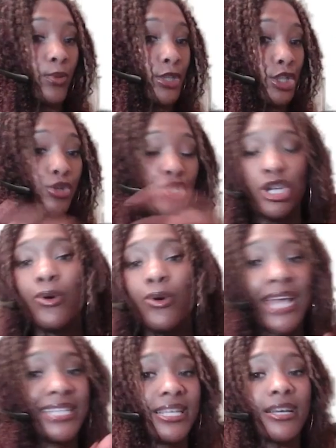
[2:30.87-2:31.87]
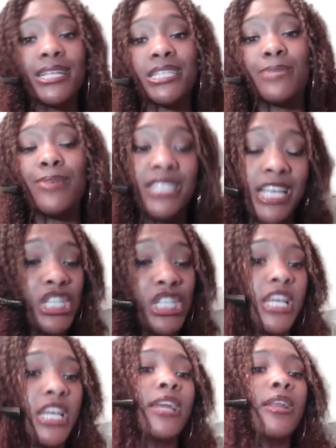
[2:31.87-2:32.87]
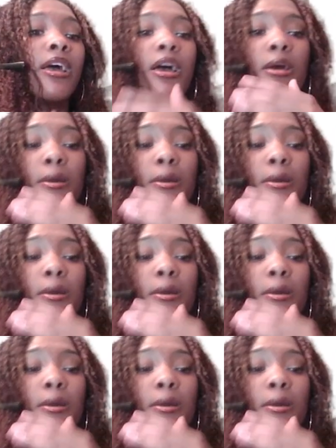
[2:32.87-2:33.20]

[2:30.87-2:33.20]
which you showcase in customization,